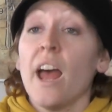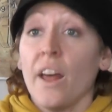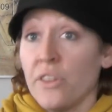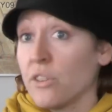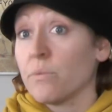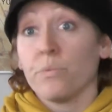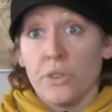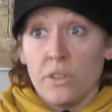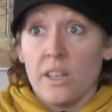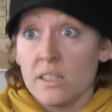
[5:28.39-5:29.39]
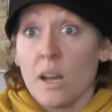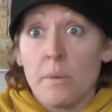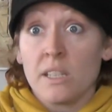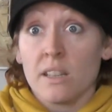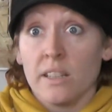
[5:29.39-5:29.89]
and it's
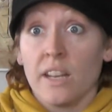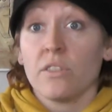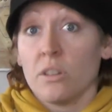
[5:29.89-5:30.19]
coming to the landfill.